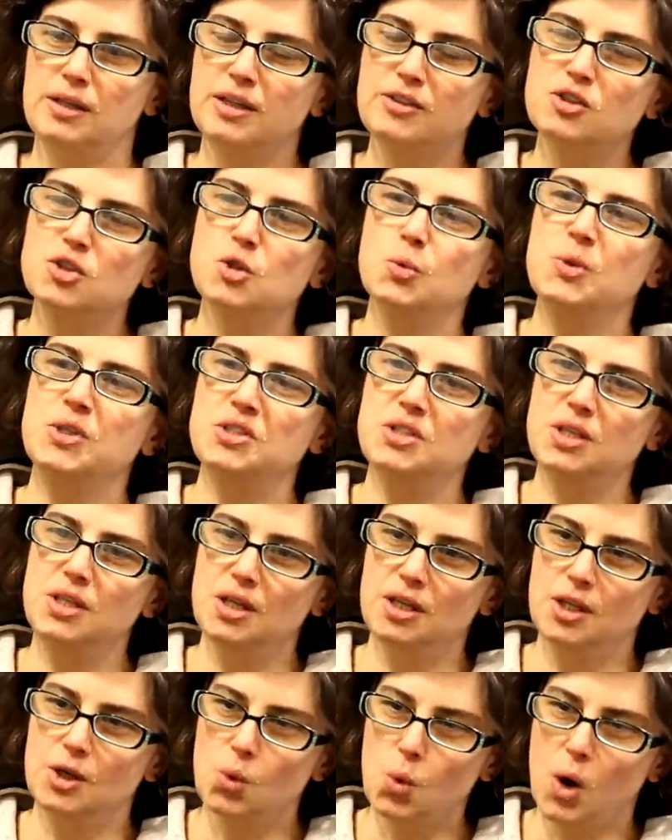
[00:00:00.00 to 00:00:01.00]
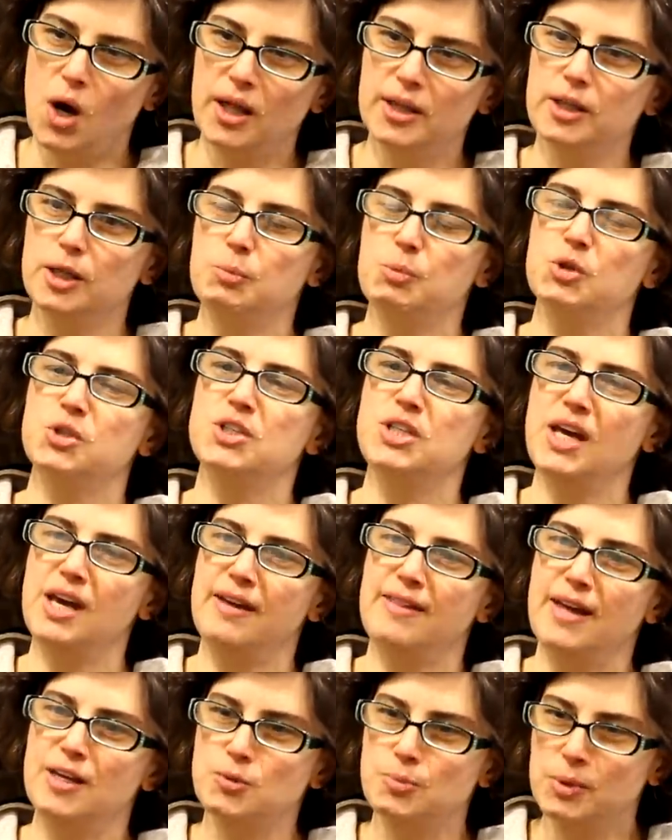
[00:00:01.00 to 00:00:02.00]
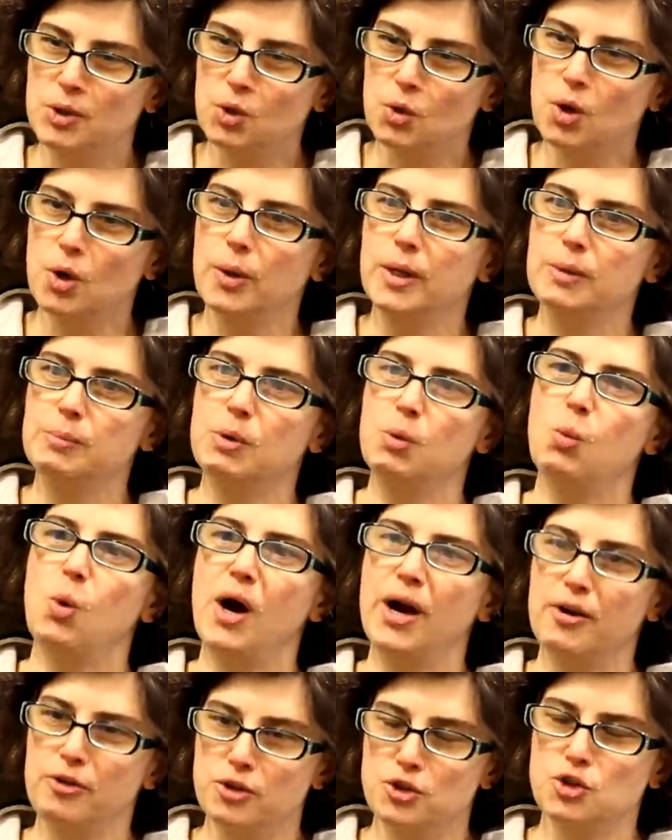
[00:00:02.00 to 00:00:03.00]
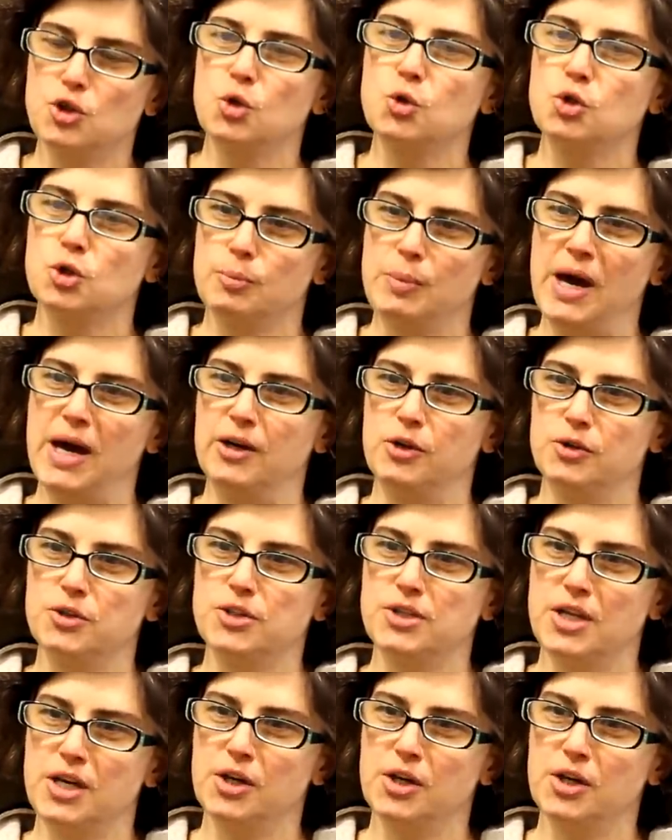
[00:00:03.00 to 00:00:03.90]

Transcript: Not just that we see inequality per se and that's been growing, but why are the social patterns